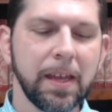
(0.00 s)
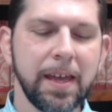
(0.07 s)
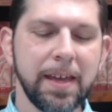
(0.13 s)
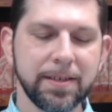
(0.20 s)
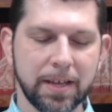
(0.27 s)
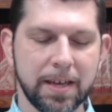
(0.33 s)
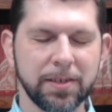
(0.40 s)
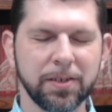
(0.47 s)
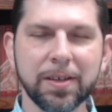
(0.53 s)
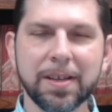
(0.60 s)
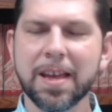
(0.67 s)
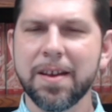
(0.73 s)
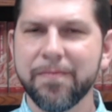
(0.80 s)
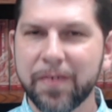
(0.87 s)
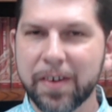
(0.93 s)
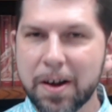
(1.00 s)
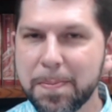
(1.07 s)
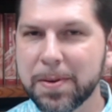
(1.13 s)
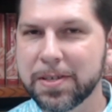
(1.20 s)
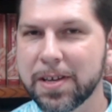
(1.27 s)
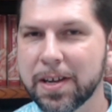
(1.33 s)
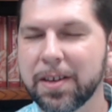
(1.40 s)
he's he's looking at a very
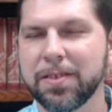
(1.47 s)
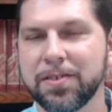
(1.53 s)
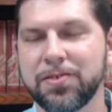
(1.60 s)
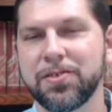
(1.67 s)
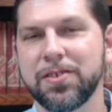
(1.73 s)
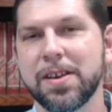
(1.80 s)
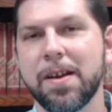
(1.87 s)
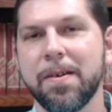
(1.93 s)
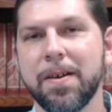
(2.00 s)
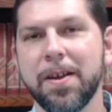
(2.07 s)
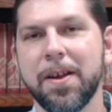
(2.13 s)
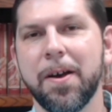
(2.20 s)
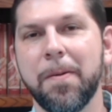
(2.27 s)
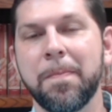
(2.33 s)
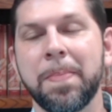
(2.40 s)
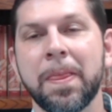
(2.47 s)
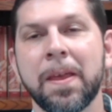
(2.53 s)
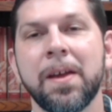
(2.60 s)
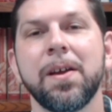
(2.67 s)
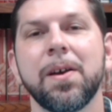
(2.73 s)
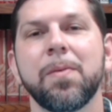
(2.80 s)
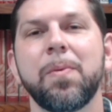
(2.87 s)
particular scenario
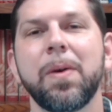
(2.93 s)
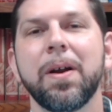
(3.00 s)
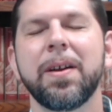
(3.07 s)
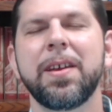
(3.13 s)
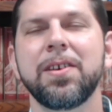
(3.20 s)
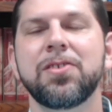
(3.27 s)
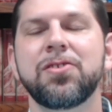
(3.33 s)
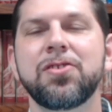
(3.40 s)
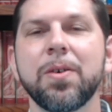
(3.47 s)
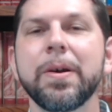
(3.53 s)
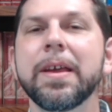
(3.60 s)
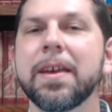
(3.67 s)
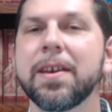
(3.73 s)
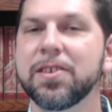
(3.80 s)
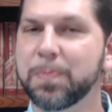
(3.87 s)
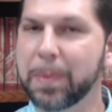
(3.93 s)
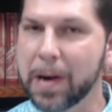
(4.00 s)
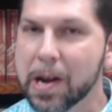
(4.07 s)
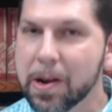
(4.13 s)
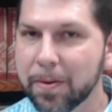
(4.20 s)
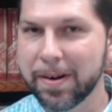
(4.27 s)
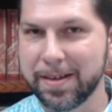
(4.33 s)
where he's showing his
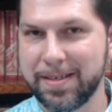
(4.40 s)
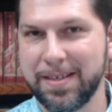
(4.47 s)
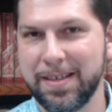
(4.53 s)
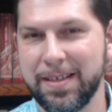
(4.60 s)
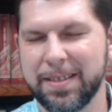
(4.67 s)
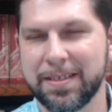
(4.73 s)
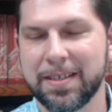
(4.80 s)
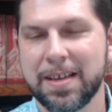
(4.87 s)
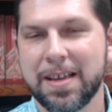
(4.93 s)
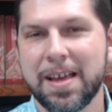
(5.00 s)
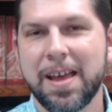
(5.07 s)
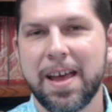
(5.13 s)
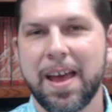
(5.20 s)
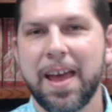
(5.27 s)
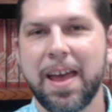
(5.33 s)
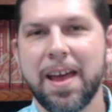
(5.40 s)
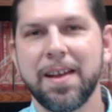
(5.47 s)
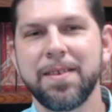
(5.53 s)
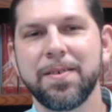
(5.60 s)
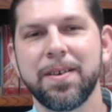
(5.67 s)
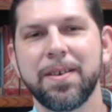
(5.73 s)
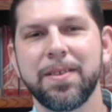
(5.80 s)
priorities
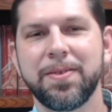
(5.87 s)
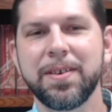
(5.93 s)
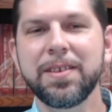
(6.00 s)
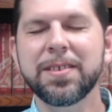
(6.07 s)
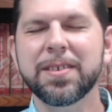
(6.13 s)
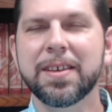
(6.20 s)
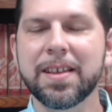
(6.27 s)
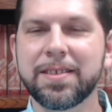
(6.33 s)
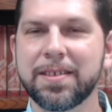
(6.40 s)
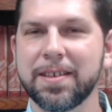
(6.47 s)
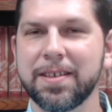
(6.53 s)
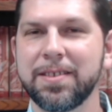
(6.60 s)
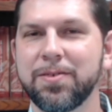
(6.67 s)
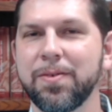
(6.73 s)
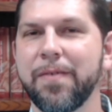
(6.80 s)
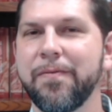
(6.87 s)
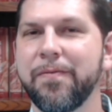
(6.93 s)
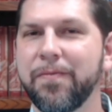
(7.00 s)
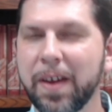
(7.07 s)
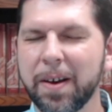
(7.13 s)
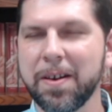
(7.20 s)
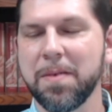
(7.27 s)
and this gets into a
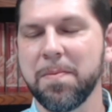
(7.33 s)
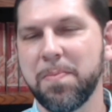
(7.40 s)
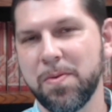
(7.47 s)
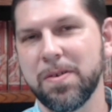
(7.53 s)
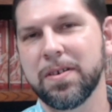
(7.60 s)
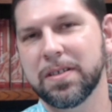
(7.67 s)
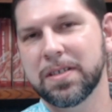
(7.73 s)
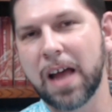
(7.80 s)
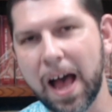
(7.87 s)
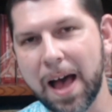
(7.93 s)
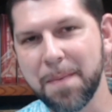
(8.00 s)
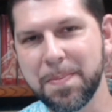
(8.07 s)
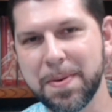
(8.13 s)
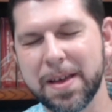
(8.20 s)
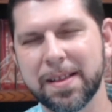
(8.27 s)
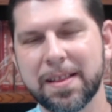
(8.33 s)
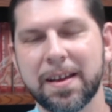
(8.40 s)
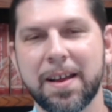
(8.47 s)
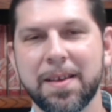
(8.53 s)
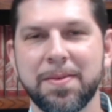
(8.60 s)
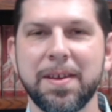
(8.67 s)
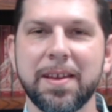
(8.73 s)
very important topic
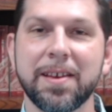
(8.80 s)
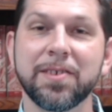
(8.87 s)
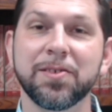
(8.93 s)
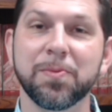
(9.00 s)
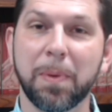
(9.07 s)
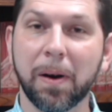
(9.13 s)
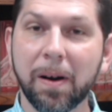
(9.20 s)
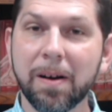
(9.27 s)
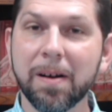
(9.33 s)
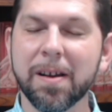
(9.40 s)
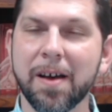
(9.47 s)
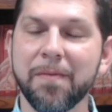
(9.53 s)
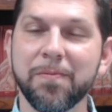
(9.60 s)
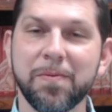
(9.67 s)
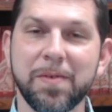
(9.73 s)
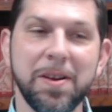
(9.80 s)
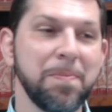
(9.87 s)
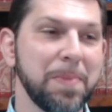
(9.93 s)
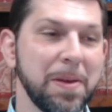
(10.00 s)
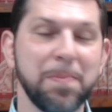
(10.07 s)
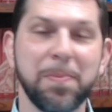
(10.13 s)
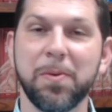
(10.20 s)
that i think is a part of
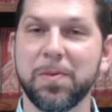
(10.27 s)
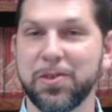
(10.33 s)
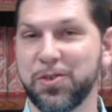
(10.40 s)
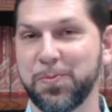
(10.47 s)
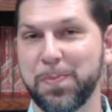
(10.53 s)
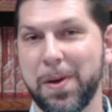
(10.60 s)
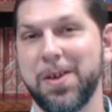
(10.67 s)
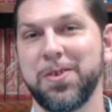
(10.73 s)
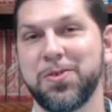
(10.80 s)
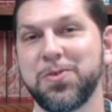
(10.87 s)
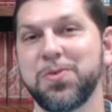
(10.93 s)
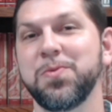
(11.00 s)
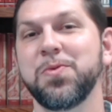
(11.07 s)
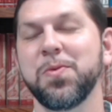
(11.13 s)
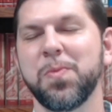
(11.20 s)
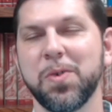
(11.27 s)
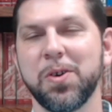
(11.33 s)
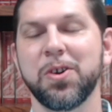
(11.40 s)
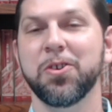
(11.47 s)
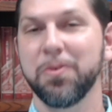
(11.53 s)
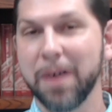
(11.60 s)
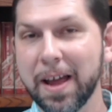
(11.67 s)
when people respond to the
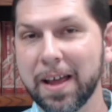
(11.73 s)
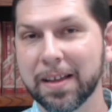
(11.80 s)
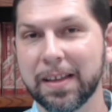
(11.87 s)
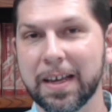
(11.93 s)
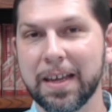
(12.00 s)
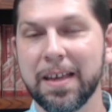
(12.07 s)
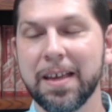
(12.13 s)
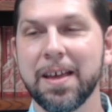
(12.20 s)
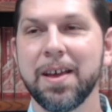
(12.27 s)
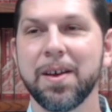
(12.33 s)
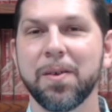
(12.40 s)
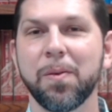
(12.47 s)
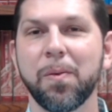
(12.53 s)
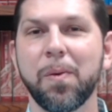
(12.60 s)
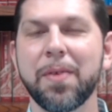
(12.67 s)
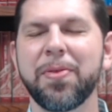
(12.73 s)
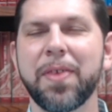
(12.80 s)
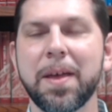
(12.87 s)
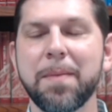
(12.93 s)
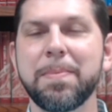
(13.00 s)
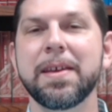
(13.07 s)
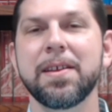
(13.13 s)
word correctly what
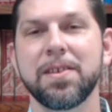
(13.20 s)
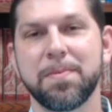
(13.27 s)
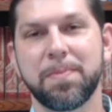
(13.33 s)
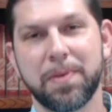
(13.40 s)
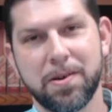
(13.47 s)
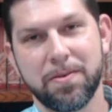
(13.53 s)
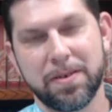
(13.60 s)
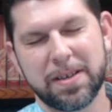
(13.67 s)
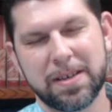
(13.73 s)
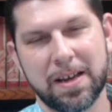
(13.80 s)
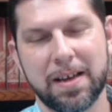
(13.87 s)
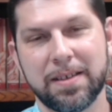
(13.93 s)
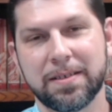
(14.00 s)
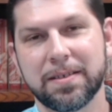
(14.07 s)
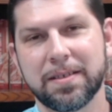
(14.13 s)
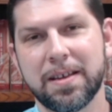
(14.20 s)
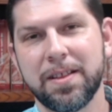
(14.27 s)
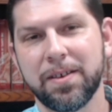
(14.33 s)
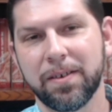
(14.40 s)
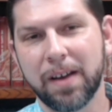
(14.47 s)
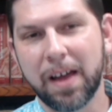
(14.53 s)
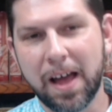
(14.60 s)
they begin to prioritize
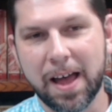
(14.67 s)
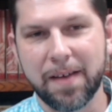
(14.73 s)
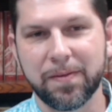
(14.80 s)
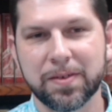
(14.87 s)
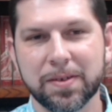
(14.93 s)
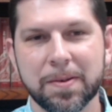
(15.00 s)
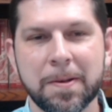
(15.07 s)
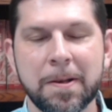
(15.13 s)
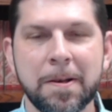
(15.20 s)
in their lives